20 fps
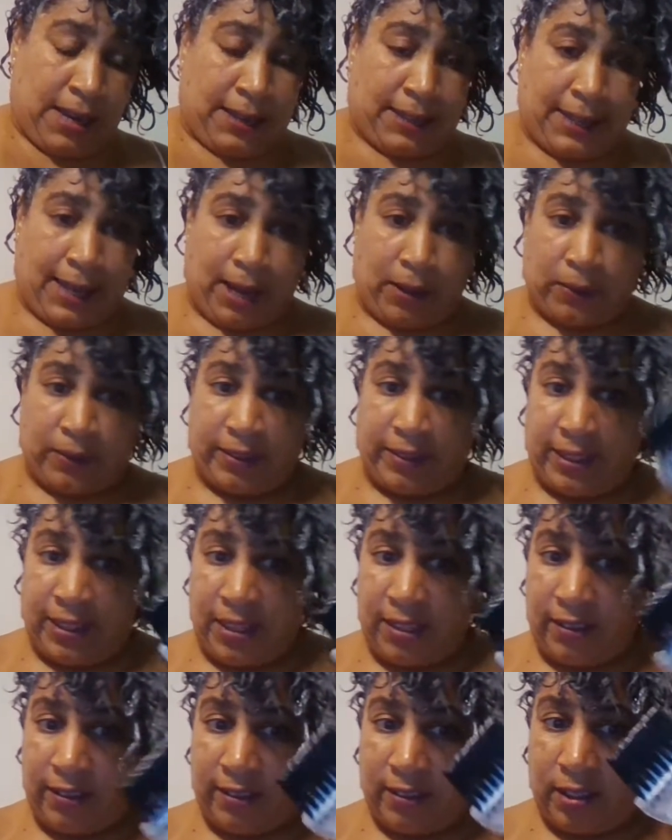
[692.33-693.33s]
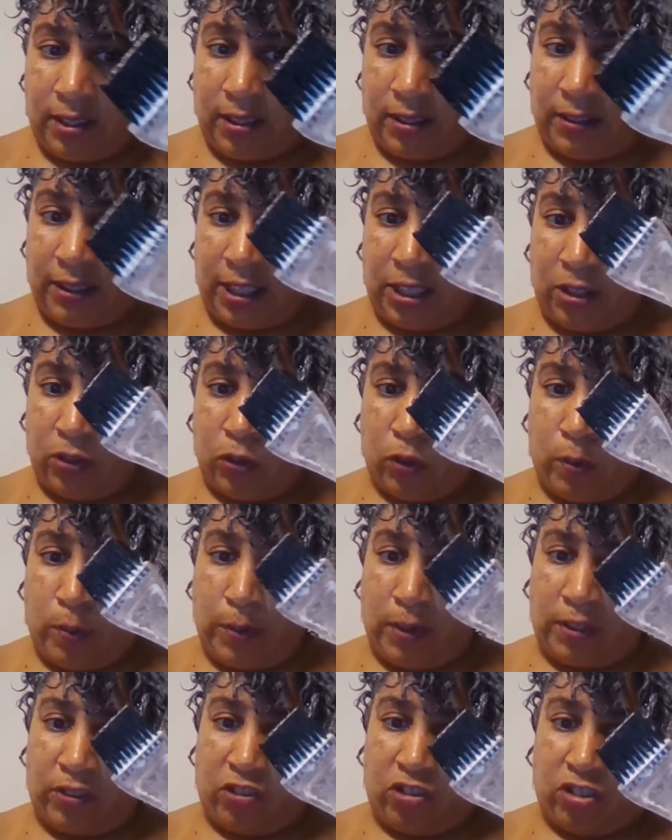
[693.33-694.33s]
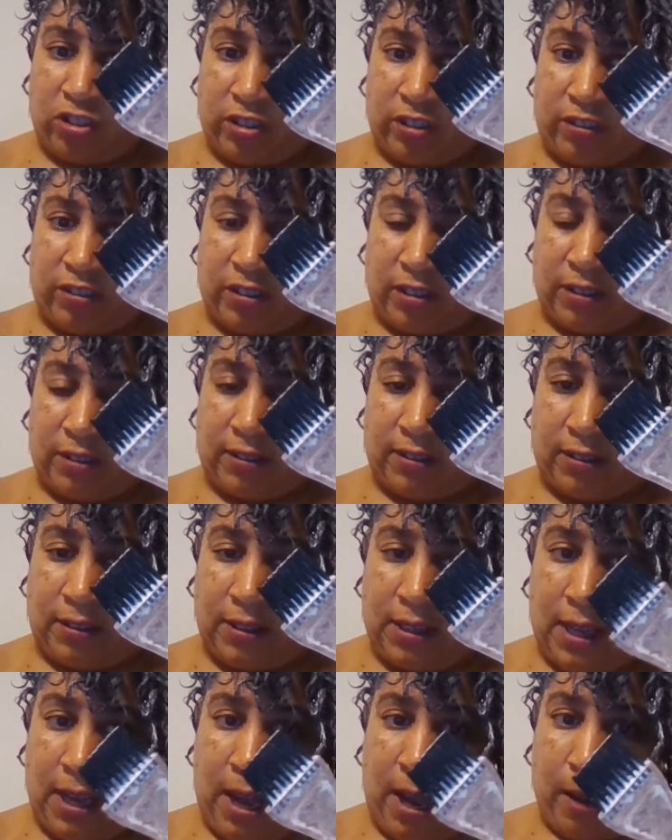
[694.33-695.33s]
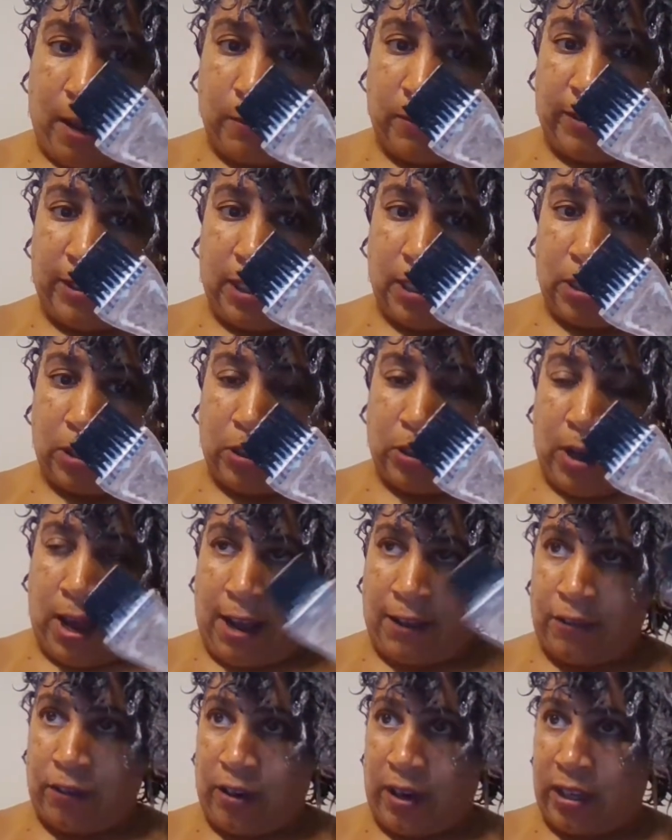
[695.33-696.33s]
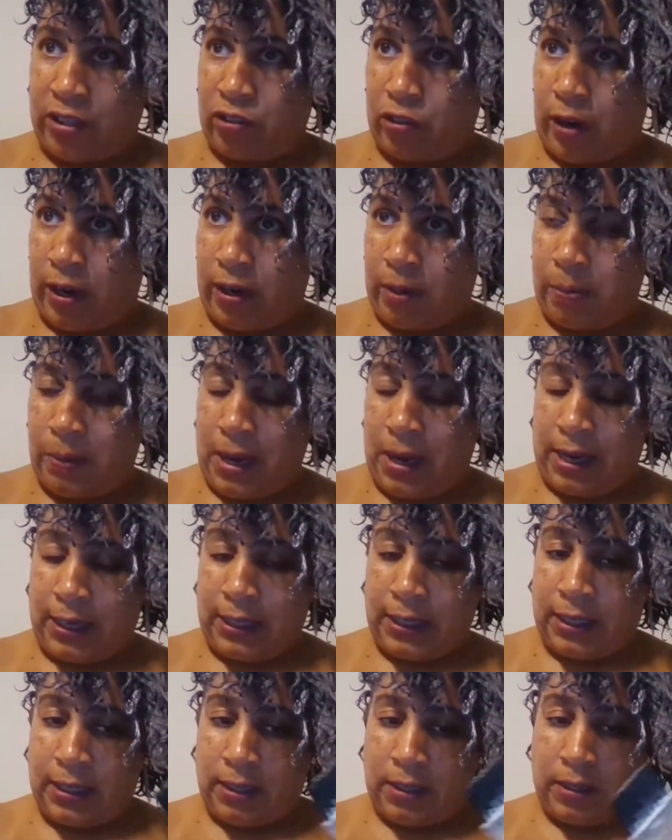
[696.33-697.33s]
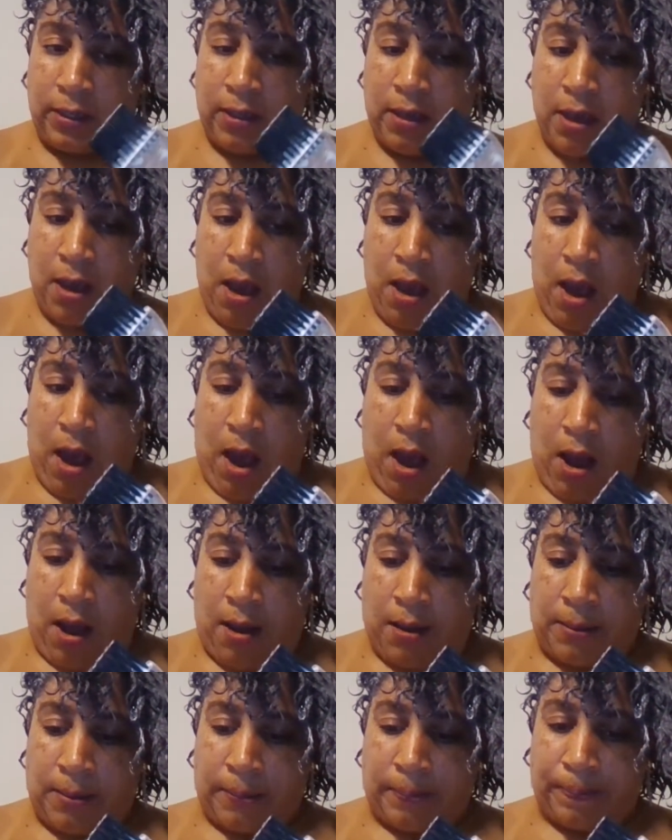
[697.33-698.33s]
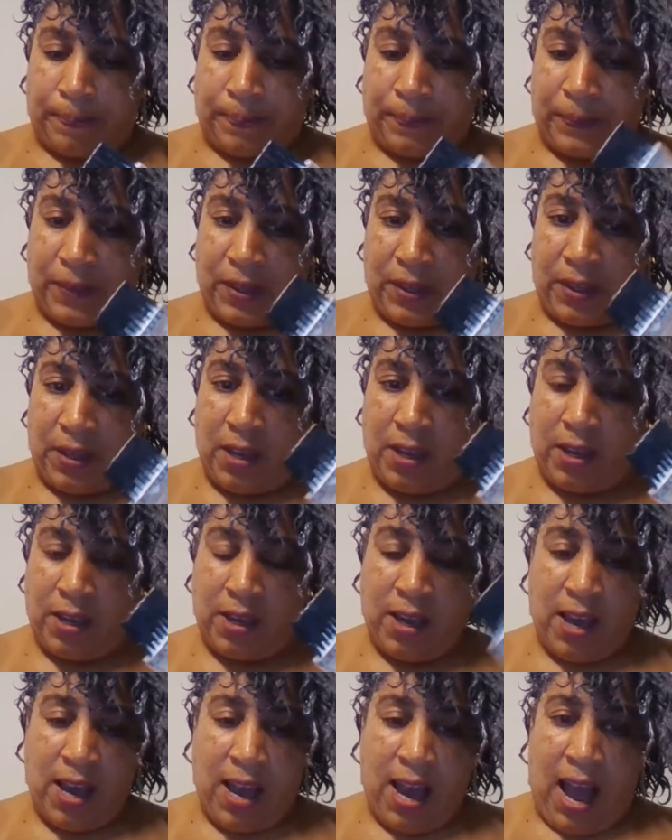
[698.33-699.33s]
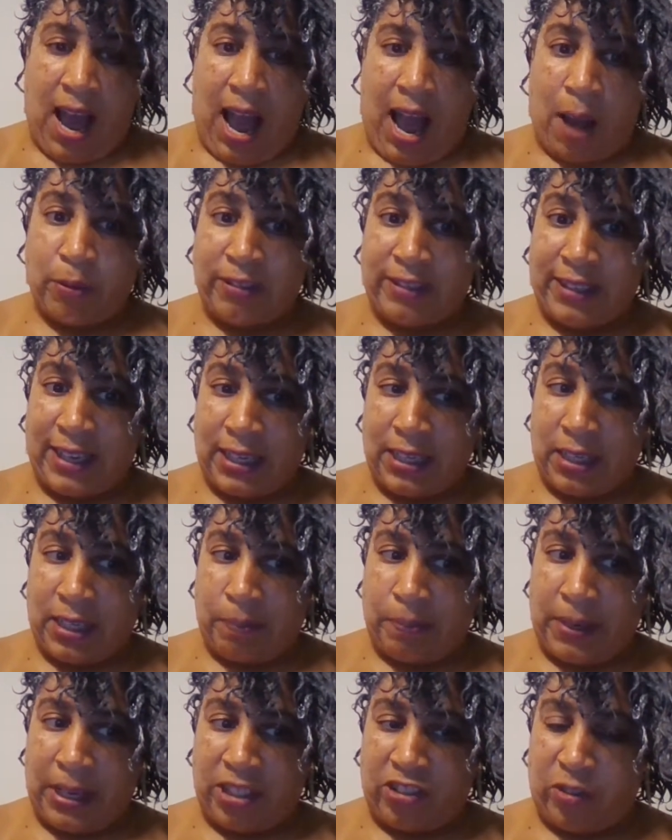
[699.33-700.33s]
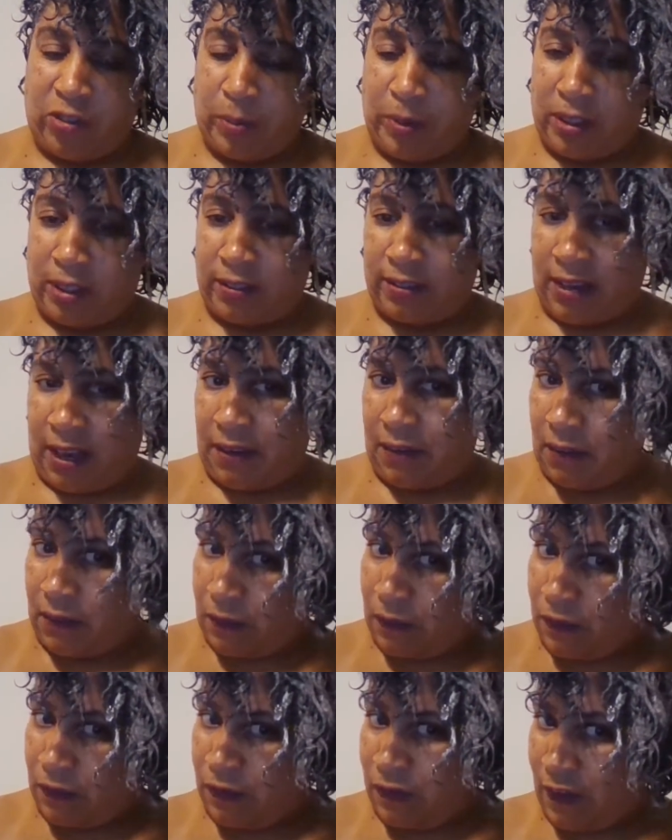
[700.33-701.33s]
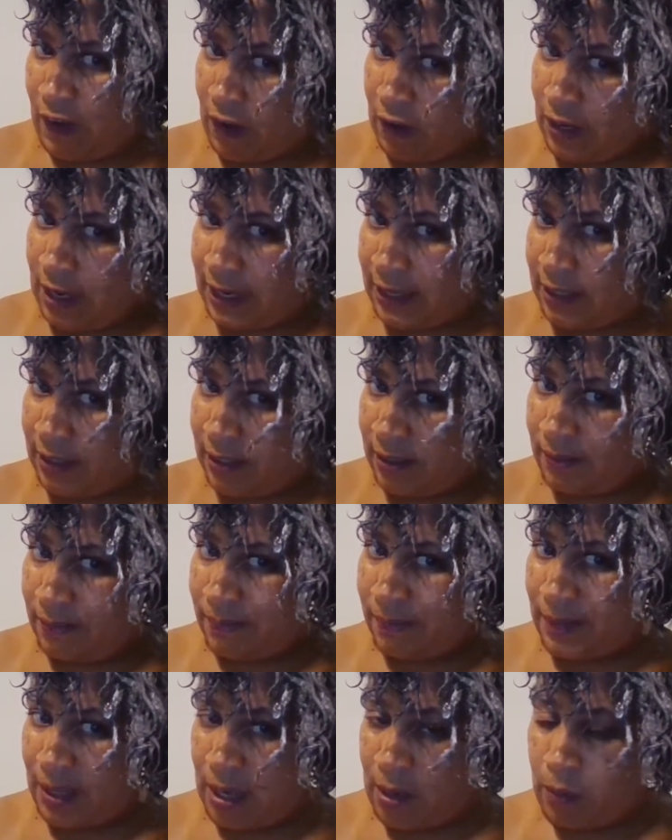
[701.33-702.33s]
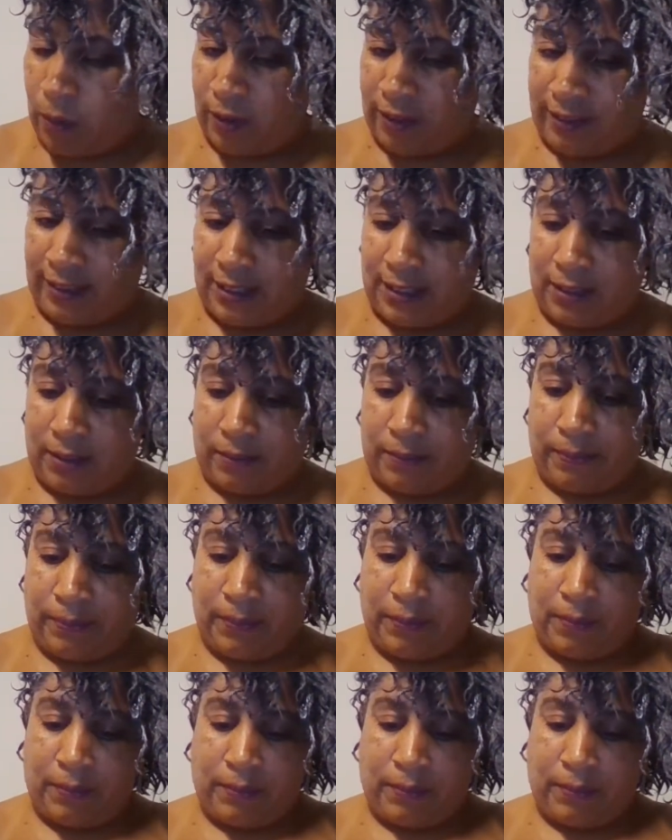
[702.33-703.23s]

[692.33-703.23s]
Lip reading: Now this didn't do much justice. I'm telling you, after I tried applying it, I was getting impatient because I felt like it wasn't